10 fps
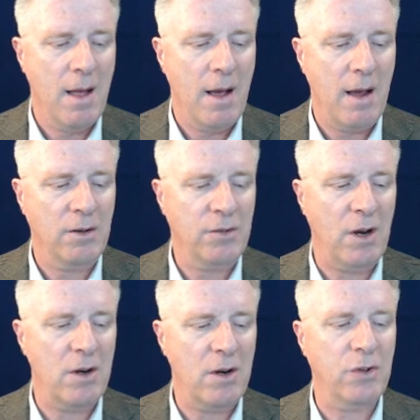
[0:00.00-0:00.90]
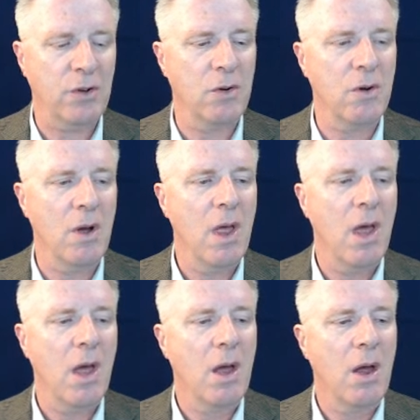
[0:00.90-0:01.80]
And so to
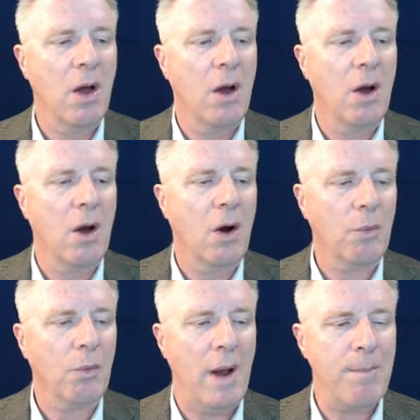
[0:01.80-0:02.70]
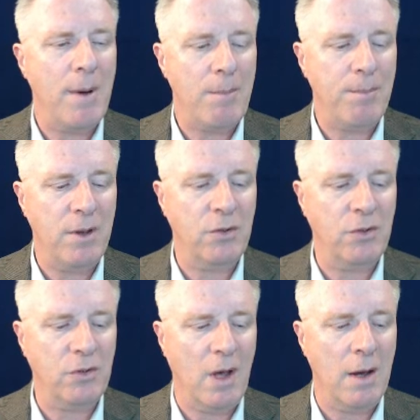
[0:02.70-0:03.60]
wrap up
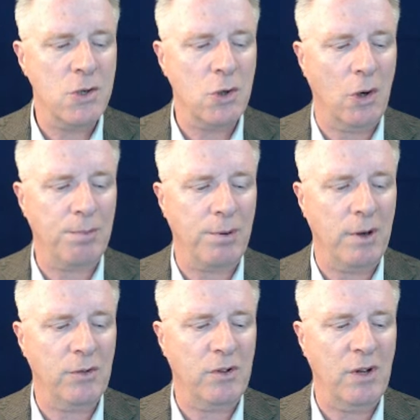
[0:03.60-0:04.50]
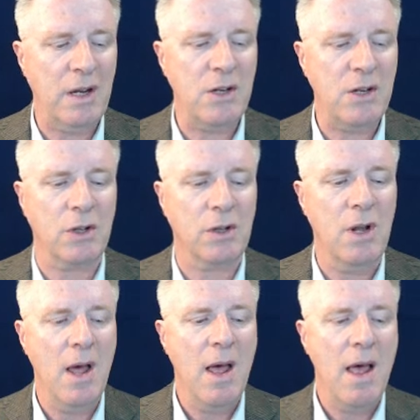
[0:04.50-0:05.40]
this short
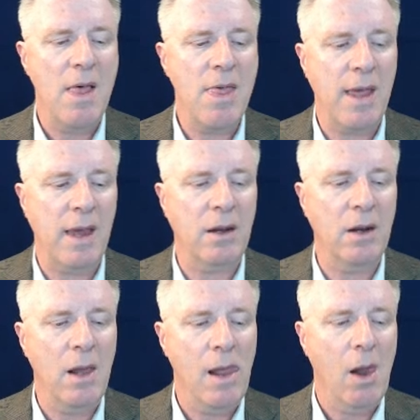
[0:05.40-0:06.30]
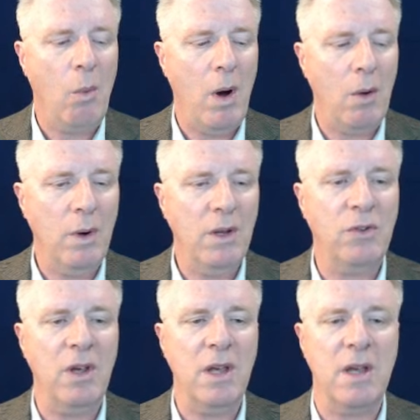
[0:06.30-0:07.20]
presentation, then what we
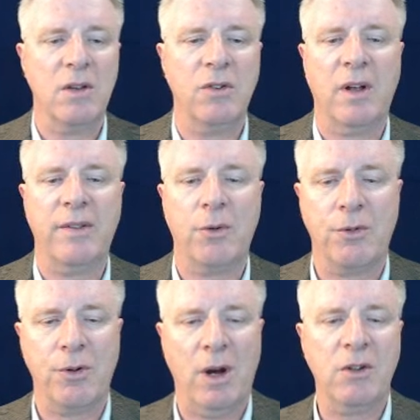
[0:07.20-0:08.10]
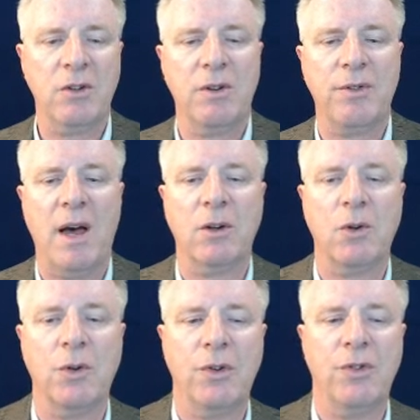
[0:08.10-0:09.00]
see is that the retraction of
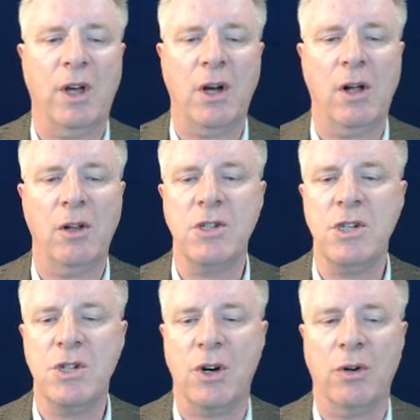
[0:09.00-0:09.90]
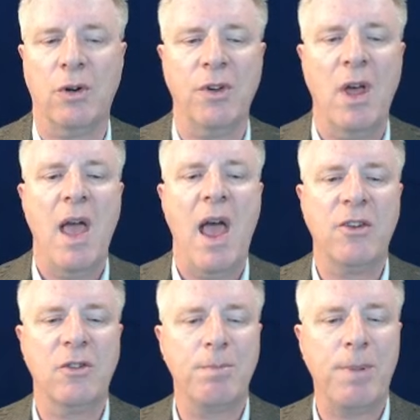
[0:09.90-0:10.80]
articles in psychology journals
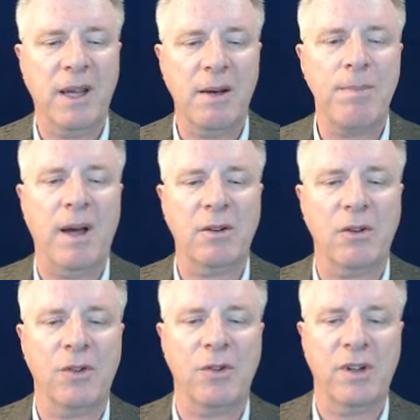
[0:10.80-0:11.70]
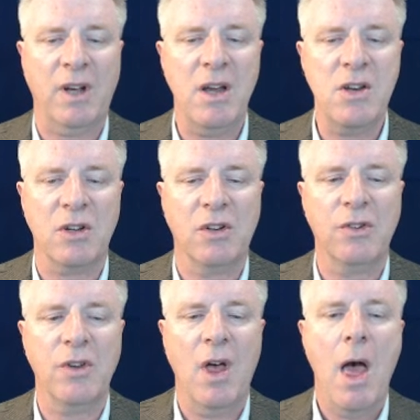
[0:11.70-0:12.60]
has a big impact on
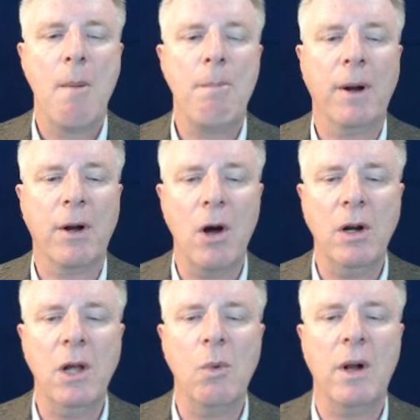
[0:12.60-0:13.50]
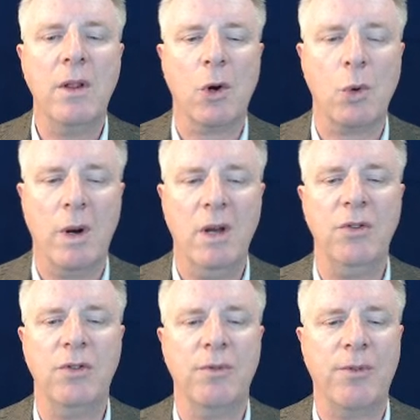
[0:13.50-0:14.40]
citations, but only when the
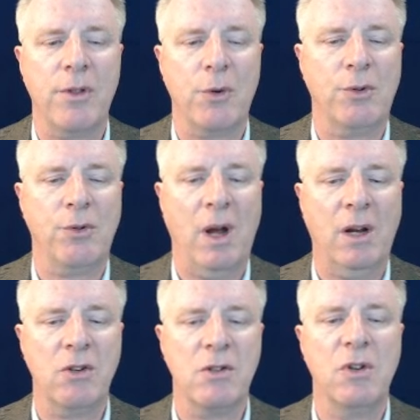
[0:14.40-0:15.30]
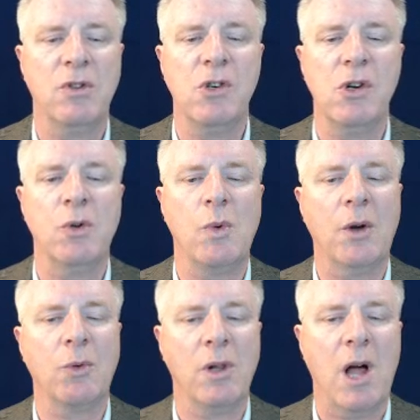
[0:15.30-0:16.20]
reason for the retraction is due to
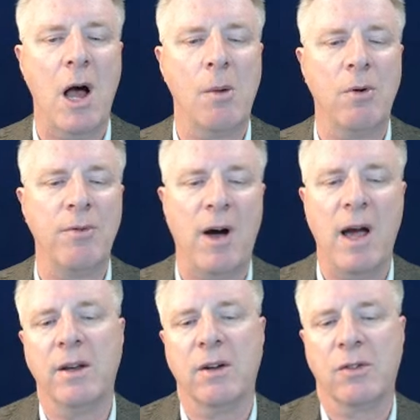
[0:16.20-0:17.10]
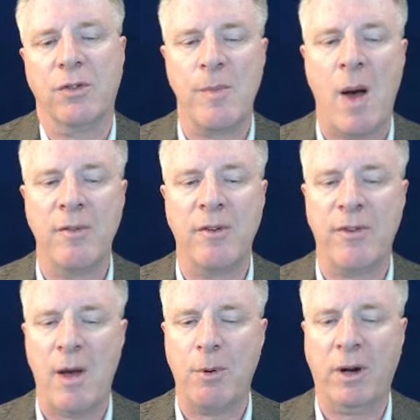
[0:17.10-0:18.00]
unreliable findings from either
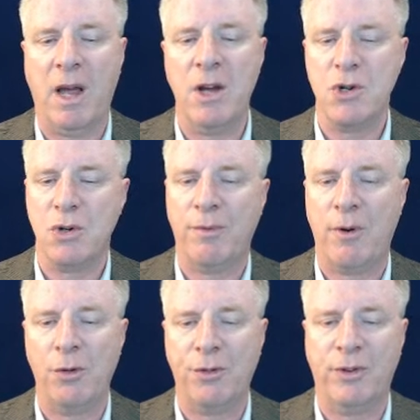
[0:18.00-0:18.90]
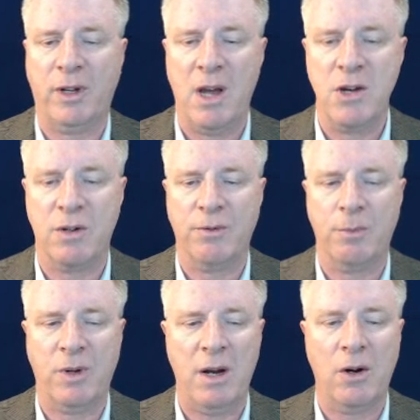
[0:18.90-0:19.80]
fabrication or falsification from
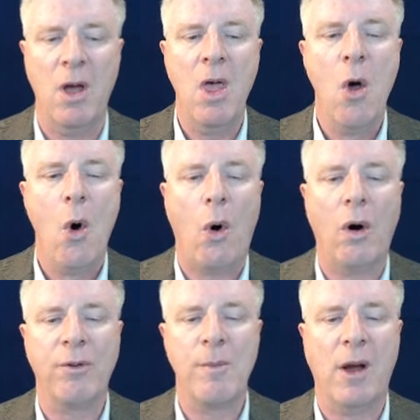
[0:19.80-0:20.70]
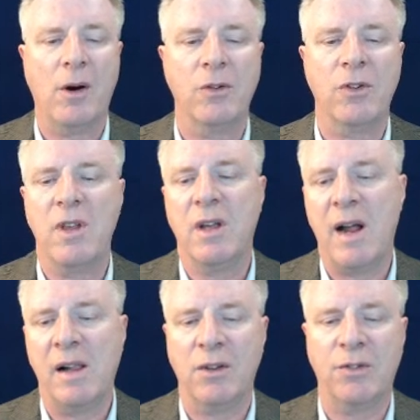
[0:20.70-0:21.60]
data, or from errors in the
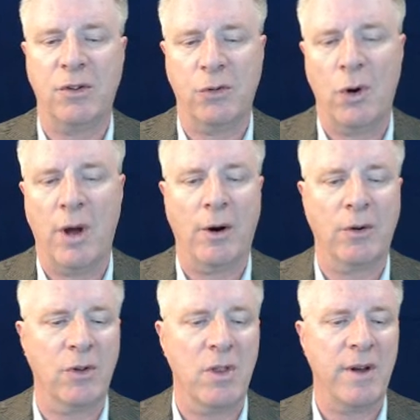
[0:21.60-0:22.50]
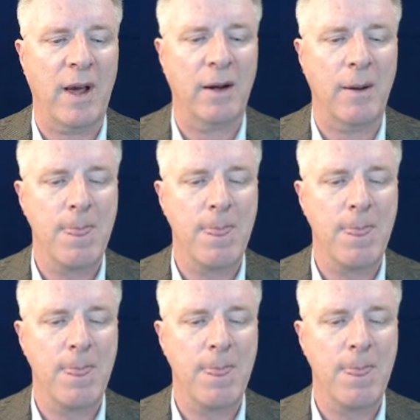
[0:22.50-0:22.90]
analysis or errors in the data.